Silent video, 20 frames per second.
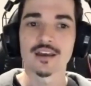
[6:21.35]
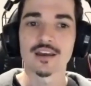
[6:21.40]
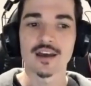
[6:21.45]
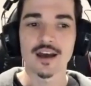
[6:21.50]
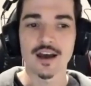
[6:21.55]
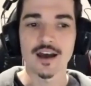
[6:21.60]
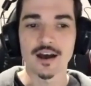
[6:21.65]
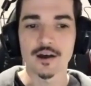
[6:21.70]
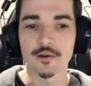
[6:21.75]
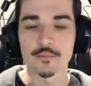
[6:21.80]

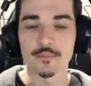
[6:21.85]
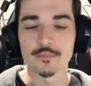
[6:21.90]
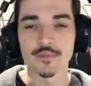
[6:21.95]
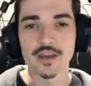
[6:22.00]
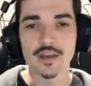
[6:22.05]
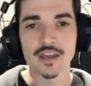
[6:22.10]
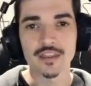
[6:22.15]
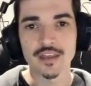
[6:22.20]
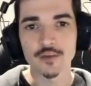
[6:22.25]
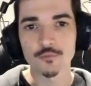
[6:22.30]
Um,
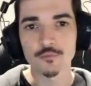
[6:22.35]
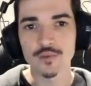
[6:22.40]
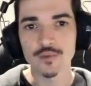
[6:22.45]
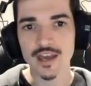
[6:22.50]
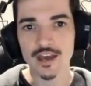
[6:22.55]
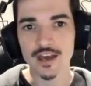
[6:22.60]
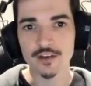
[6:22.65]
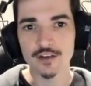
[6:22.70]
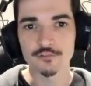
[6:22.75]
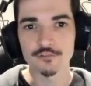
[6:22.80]
and then we
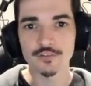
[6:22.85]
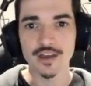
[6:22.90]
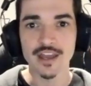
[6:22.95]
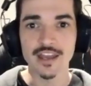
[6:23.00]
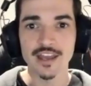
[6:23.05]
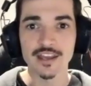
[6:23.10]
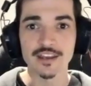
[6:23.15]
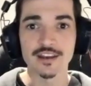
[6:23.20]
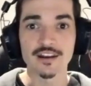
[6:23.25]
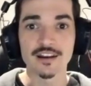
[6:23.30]
have
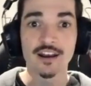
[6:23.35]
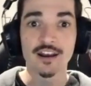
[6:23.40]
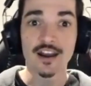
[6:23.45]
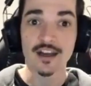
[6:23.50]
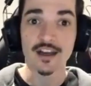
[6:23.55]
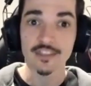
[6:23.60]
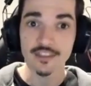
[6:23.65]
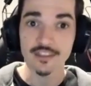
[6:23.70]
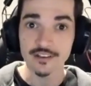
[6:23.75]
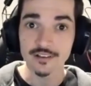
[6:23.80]
a,
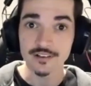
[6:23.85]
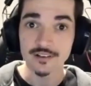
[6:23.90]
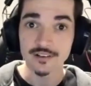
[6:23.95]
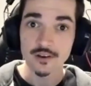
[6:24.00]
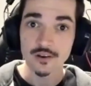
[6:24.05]
another